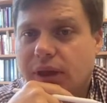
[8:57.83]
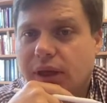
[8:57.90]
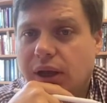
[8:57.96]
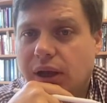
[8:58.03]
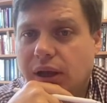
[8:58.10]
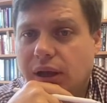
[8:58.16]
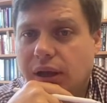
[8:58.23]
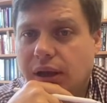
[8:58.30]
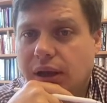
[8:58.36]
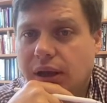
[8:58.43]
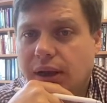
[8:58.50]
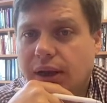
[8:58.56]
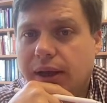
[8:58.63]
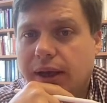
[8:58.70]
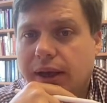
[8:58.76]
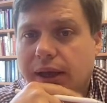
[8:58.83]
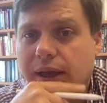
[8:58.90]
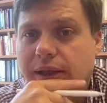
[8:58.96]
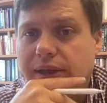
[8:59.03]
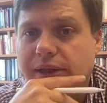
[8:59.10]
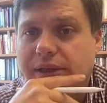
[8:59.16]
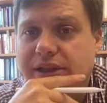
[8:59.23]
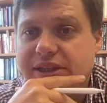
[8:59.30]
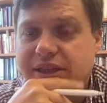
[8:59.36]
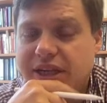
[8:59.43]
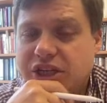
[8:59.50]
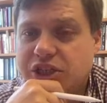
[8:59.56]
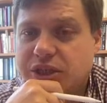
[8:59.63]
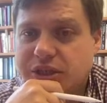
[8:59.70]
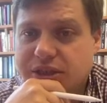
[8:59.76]
And the
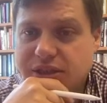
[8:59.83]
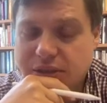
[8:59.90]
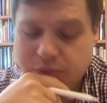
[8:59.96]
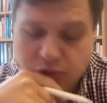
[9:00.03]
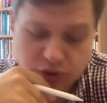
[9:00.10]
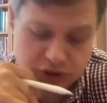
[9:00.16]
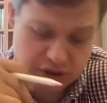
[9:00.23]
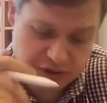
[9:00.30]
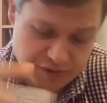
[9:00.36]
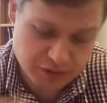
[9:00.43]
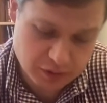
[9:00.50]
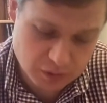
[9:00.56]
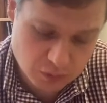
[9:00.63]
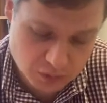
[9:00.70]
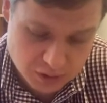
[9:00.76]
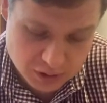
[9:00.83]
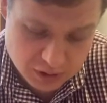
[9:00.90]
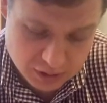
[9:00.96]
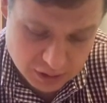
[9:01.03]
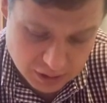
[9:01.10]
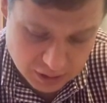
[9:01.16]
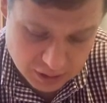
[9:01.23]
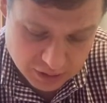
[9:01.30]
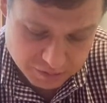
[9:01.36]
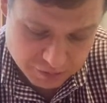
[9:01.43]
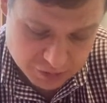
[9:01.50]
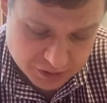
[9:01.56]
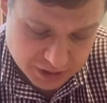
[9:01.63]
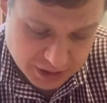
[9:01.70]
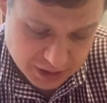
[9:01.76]
station distribution, if
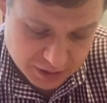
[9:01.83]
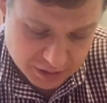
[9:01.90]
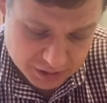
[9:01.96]
you take the